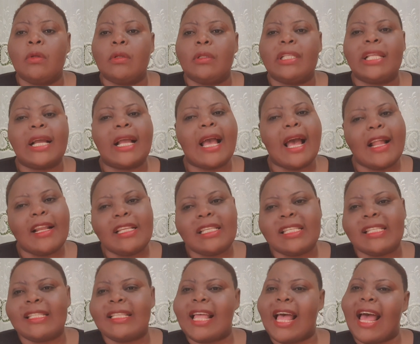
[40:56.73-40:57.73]
the guy
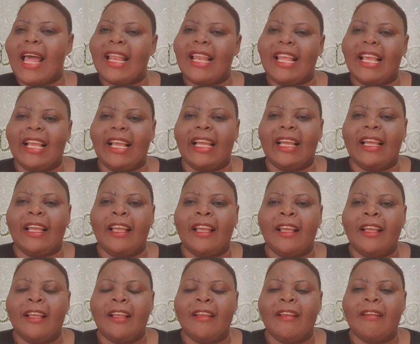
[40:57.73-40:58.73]
is turning
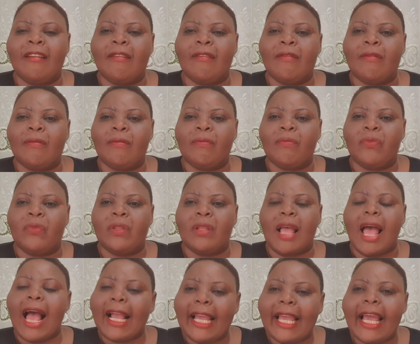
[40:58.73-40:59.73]

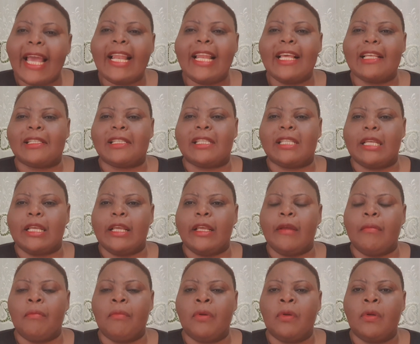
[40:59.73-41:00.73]
against
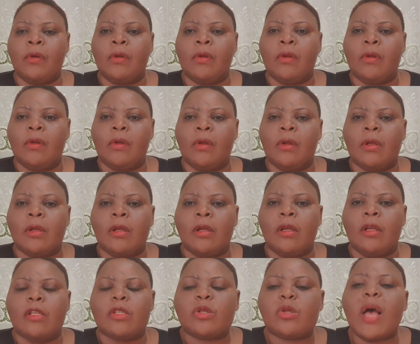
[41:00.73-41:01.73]
him.
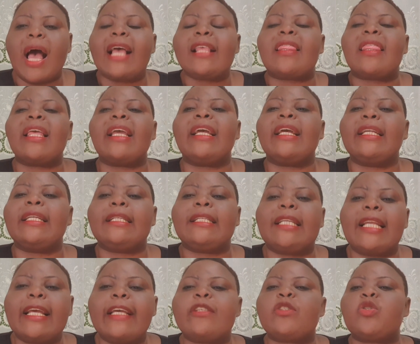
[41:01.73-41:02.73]
So I think
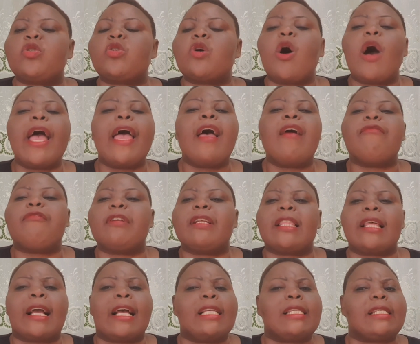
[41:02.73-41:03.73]
this saw
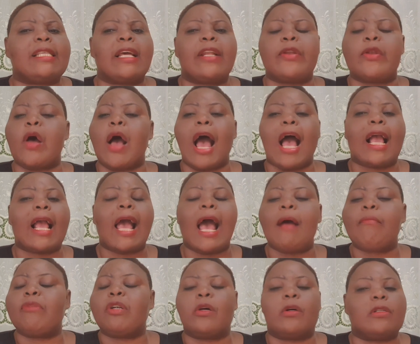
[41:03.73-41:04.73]
everything and said, no, I'm
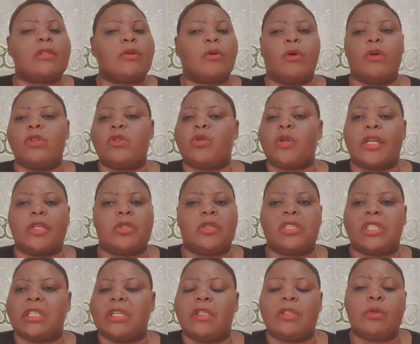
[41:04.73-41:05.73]
not going to
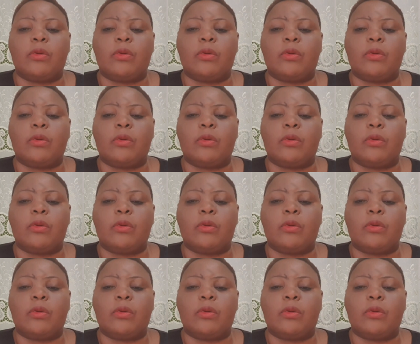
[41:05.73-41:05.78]
associate